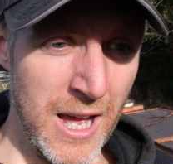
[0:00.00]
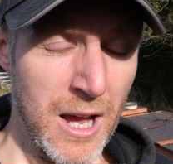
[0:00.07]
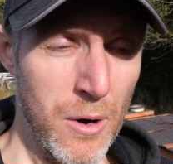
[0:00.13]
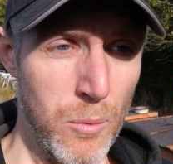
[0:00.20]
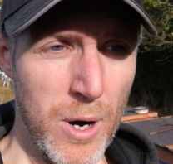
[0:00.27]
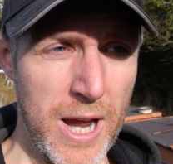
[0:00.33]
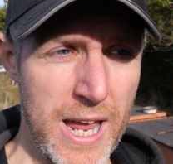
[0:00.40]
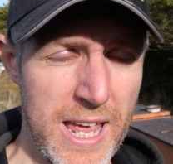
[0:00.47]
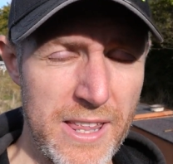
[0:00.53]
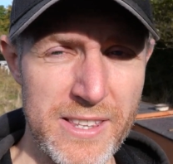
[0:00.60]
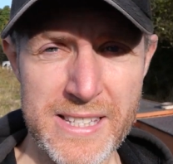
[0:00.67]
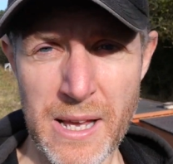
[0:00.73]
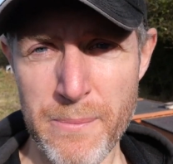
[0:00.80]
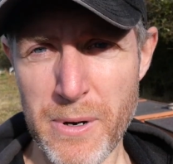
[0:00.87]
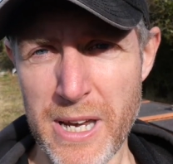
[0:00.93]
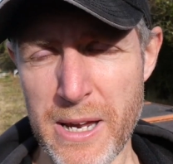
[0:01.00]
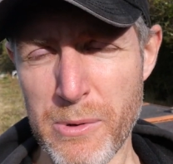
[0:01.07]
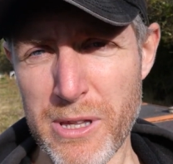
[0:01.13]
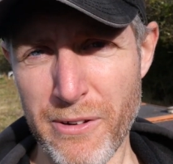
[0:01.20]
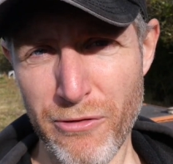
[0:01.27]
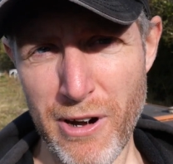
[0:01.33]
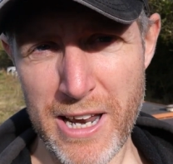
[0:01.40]
with
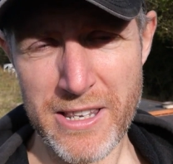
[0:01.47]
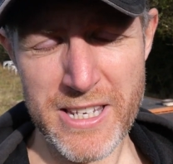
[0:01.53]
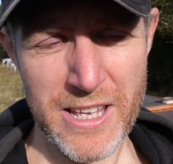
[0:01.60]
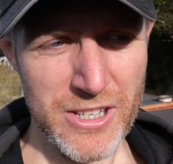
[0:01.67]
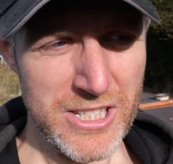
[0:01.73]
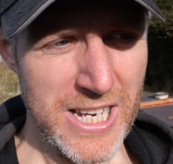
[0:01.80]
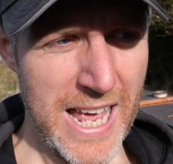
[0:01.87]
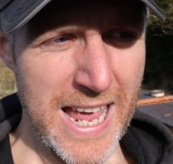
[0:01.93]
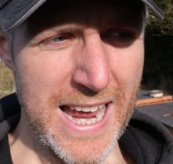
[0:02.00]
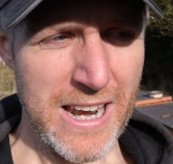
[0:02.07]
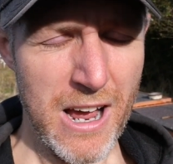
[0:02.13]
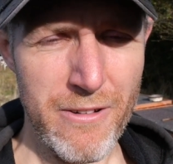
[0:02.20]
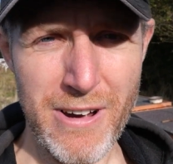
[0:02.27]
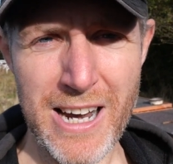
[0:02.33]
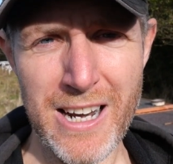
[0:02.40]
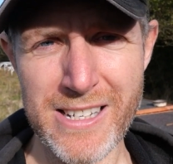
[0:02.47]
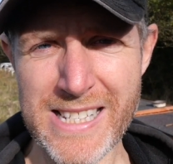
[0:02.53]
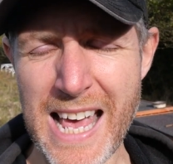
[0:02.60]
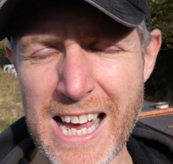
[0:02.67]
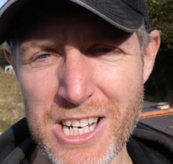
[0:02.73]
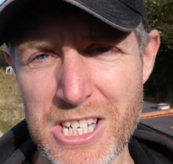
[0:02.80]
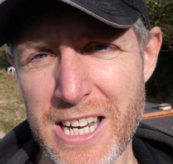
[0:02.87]
a friend the other day, and I realized
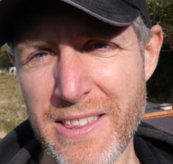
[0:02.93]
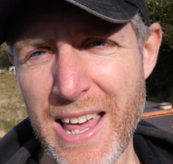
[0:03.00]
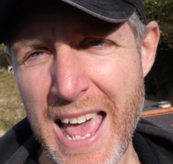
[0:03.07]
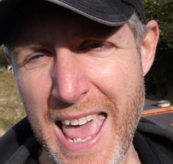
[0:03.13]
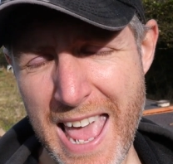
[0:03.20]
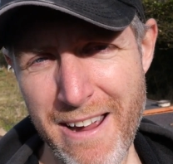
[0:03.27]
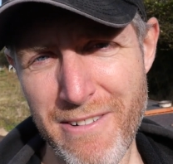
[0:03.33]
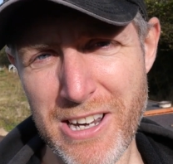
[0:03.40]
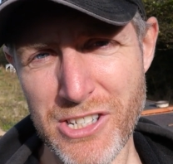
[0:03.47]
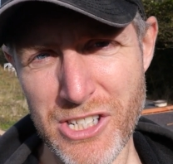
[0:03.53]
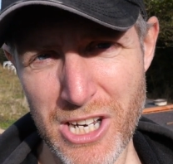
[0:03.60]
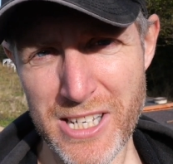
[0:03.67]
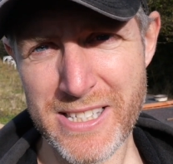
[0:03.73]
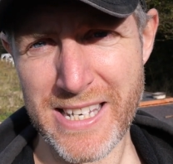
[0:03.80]
actually that area does